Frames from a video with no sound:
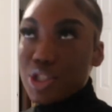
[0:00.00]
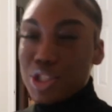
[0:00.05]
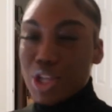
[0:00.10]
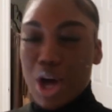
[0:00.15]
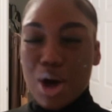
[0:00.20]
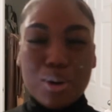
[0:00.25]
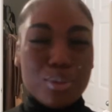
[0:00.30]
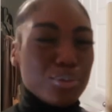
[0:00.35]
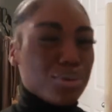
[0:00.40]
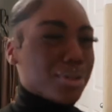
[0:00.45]

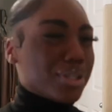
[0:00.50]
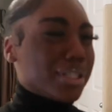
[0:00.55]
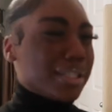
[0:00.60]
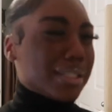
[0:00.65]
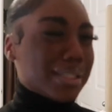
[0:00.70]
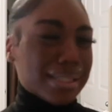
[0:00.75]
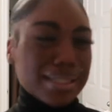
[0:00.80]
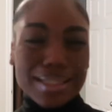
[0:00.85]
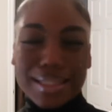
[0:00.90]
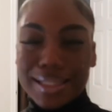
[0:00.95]
so
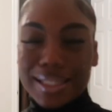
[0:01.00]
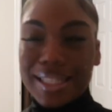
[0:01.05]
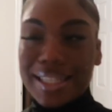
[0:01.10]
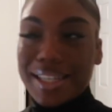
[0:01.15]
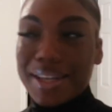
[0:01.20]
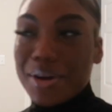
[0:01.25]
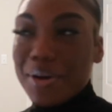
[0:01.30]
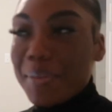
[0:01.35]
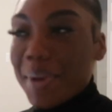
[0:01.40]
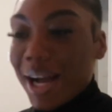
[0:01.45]
good.
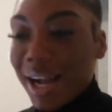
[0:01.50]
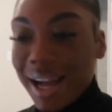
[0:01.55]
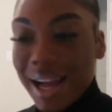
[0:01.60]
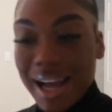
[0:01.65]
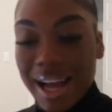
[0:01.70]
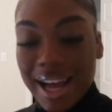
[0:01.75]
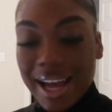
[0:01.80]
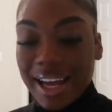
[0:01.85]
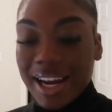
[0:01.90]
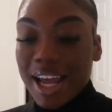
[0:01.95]
Oh my
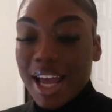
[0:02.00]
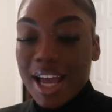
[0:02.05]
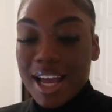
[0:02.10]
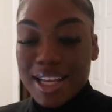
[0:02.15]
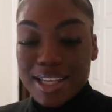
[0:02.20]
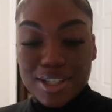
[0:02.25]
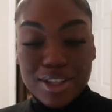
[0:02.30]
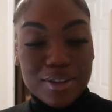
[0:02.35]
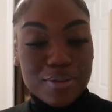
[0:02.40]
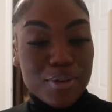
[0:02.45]
God.
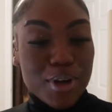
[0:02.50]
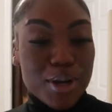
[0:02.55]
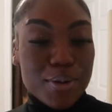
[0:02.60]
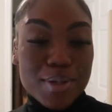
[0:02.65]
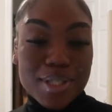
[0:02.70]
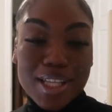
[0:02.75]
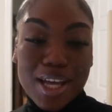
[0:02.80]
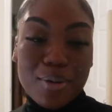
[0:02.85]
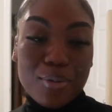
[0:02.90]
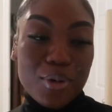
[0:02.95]
So the
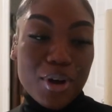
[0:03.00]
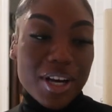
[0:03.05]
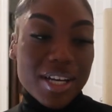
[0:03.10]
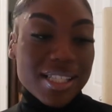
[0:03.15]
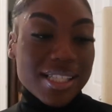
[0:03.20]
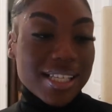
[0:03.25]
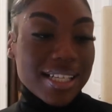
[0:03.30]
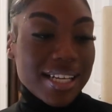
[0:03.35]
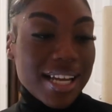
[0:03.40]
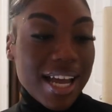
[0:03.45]
fragrance I'm
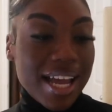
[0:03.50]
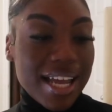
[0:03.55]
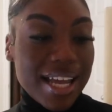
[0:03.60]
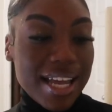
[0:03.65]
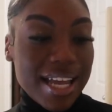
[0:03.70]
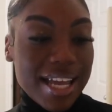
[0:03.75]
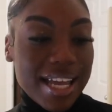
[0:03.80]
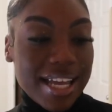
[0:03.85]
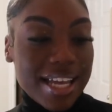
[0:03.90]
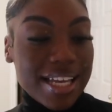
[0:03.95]
wearing
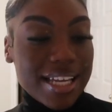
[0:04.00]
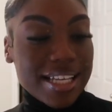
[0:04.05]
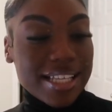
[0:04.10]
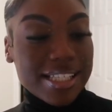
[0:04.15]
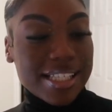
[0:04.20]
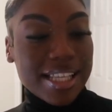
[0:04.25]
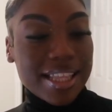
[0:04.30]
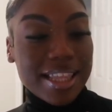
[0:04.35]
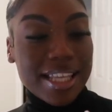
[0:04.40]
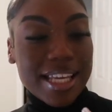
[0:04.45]
today
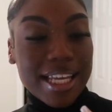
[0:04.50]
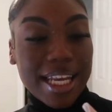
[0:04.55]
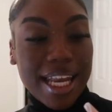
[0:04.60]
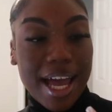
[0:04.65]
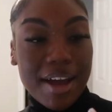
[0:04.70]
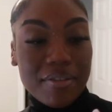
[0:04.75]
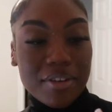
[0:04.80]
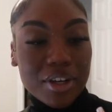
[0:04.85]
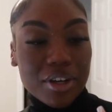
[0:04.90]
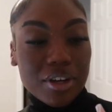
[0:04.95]
is the
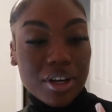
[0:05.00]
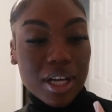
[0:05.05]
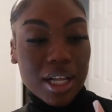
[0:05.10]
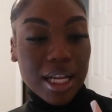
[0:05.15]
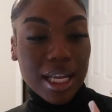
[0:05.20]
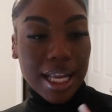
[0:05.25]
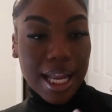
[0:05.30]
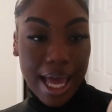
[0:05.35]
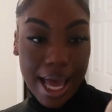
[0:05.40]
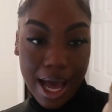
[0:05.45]
Lavender
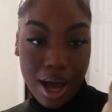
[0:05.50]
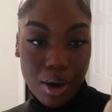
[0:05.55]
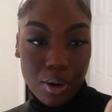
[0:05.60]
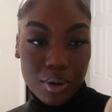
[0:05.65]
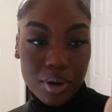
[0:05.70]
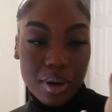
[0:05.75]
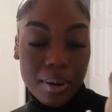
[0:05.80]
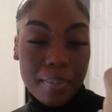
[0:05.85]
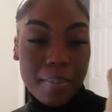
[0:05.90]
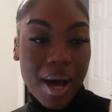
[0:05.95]

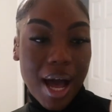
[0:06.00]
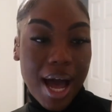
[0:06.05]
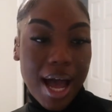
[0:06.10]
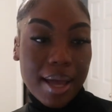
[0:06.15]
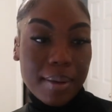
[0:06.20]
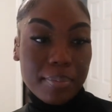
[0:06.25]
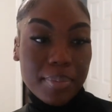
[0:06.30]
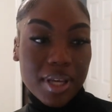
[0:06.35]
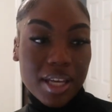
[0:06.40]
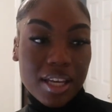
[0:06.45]
Cloud
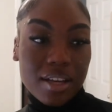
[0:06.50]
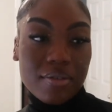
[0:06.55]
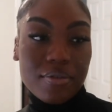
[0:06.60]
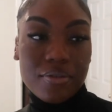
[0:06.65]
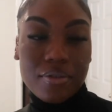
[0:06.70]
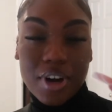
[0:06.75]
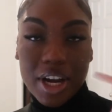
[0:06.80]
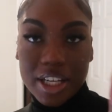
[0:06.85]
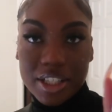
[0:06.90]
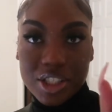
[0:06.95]
by Being
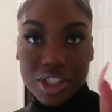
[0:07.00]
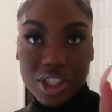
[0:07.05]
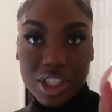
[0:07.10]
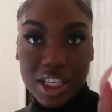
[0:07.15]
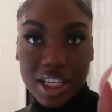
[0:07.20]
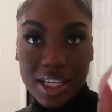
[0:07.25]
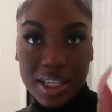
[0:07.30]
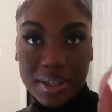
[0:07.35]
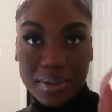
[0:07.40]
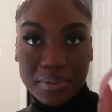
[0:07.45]

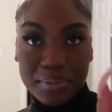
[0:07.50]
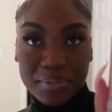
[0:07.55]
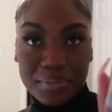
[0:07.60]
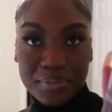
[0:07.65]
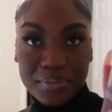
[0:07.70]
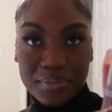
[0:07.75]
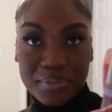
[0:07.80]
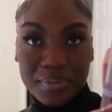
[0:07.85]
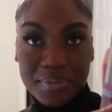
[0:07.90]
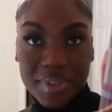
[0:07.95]
Frenchy
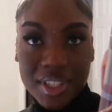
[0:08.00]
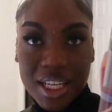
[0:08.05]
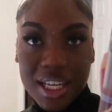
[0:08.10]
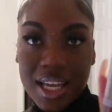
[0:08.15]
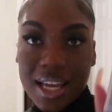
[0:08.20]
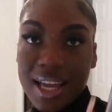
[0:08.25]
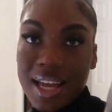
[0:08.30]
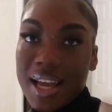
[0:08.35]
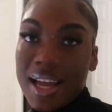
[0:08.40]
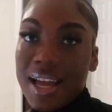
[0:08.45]

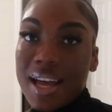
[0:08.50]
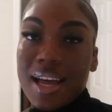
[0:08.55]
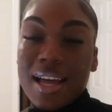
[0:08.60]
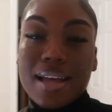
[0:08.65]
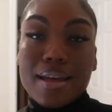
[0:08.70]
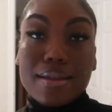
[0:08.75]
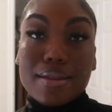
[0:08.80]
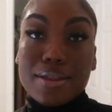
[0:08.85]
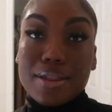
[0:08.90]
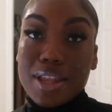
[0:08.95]

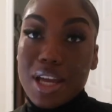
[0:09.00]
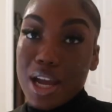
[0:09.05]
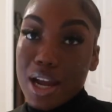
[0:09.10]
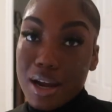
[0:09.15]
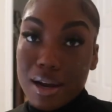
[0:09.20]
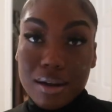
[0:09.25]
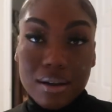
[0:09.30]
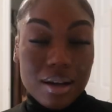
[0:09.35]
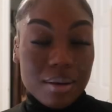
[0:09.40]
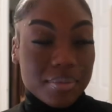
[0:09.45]

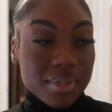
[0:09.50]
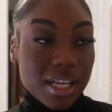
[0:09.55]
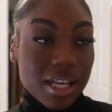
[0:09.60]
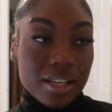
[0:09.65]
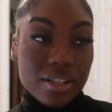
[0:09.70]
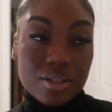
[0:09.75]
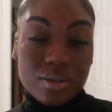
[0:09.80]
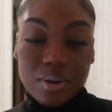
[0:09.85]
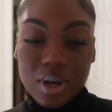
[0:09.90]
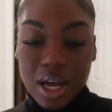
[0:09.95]
there i'm
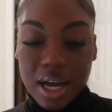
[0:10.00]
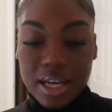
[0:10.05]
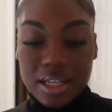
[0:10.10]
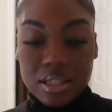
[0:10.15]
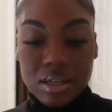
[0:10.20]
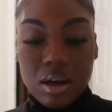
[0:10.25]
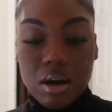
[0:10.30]
telling you guys